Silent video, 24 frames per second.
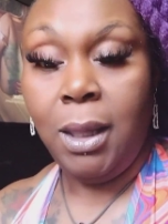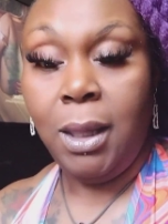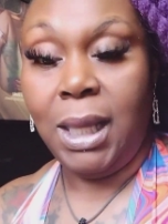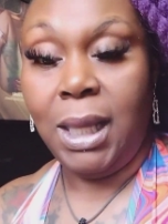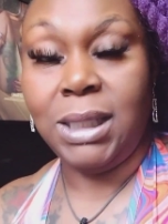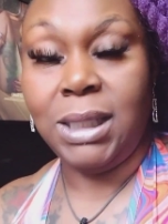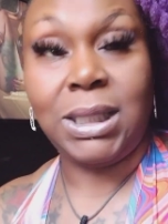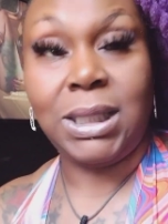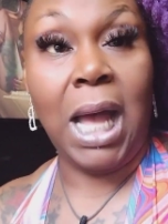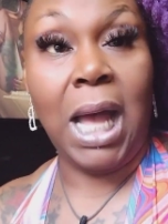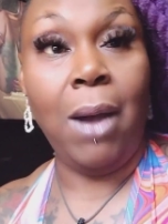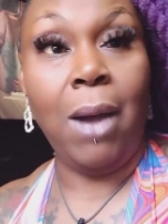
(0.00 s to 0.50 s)

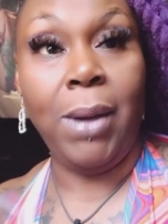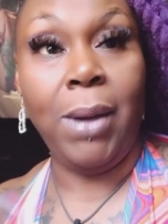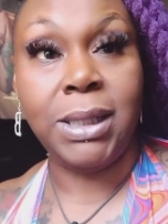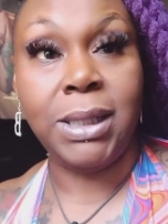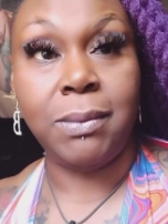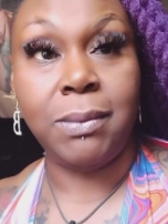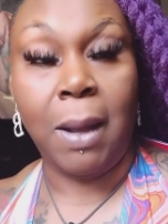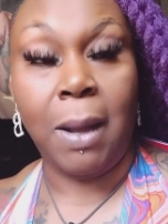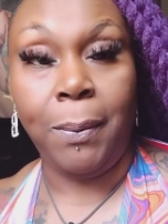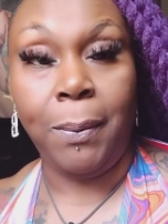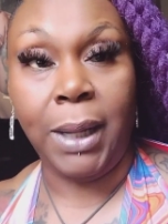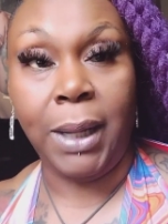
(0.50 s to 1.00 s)
It's
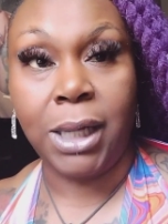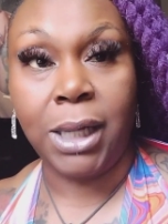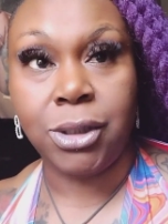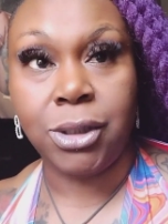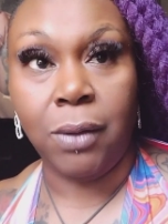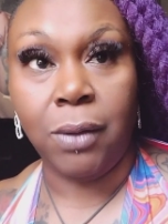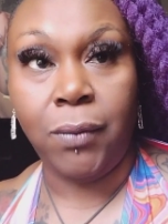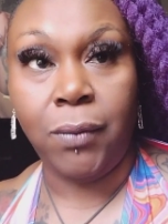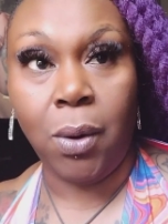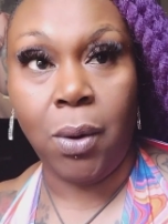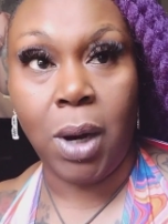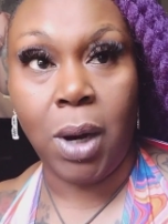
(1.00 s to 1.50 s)
always my pleasure,
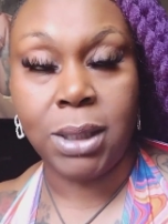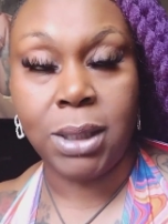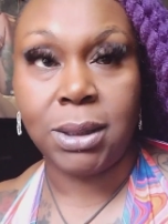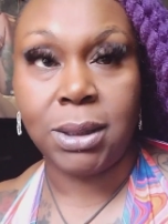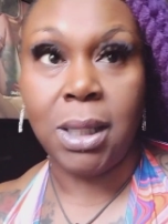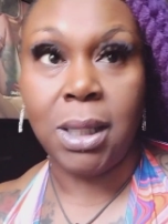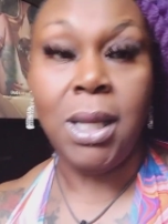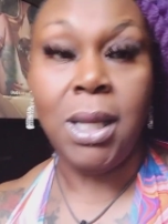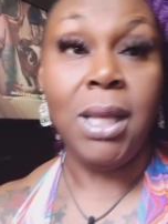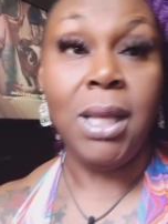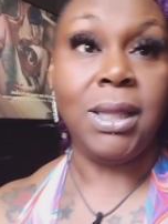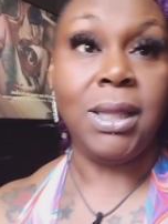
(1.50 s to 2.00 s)
of course.
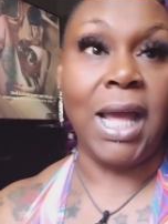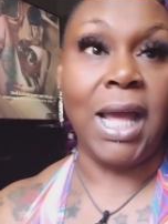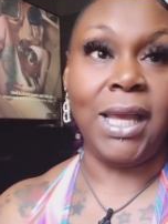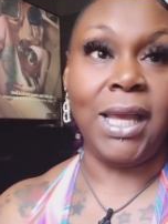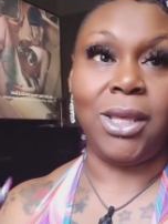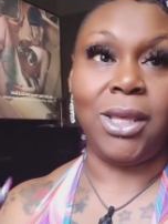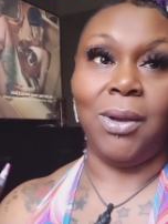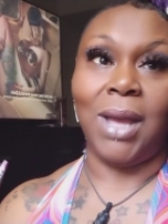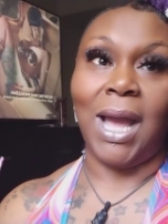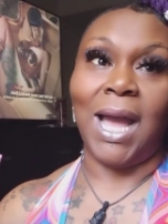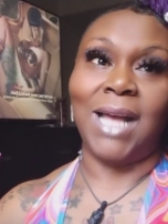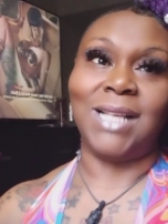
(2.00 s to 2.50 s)

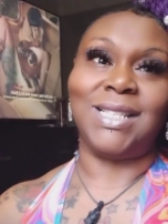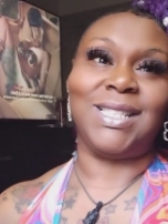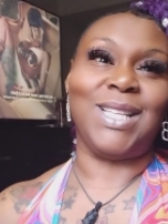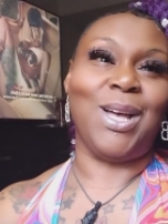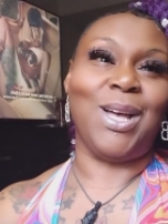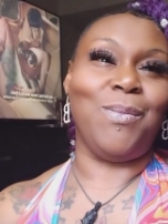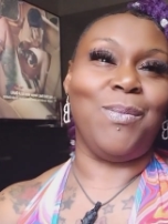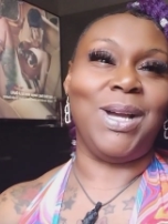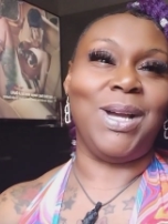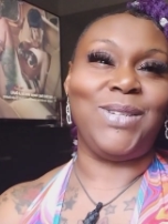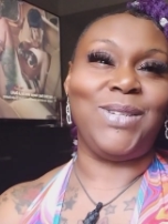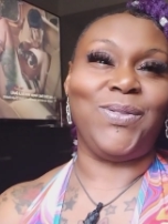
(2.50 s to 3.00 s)
Thank you guys
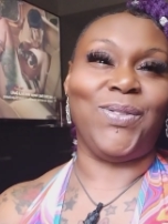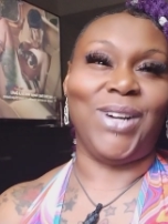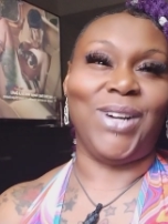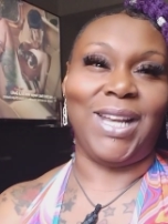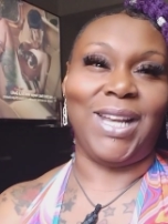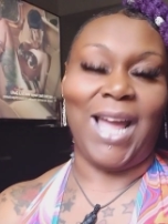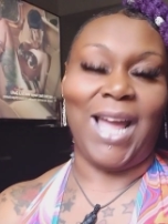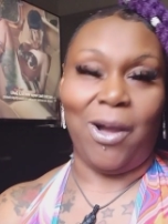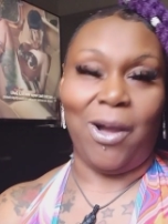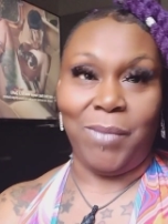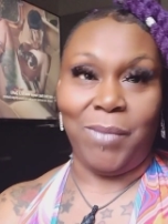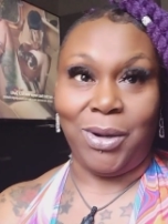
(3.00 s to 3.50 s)
so much for
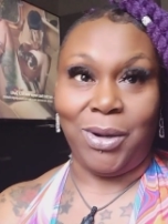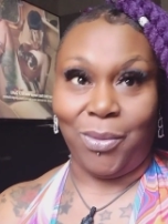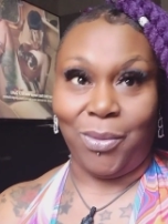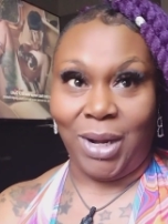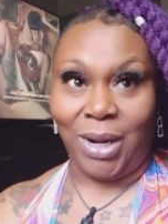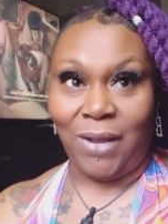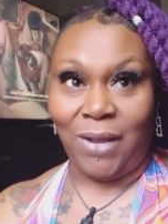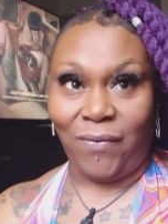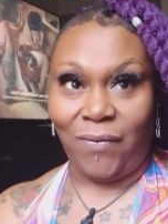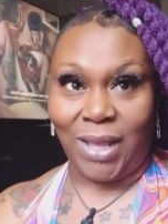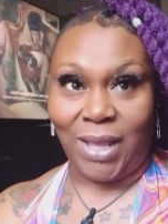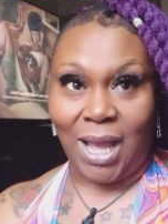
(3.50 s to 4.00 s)
allowing me to
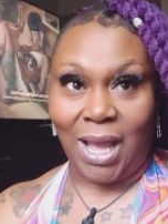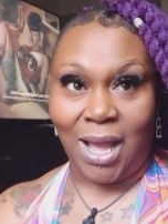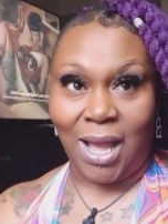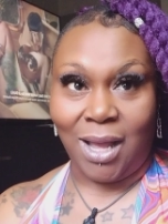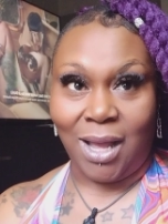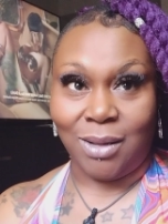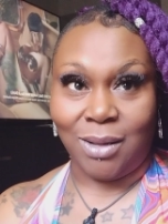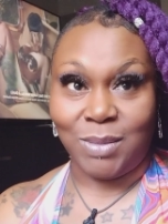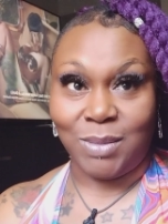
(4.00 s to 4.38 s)
read for y'all.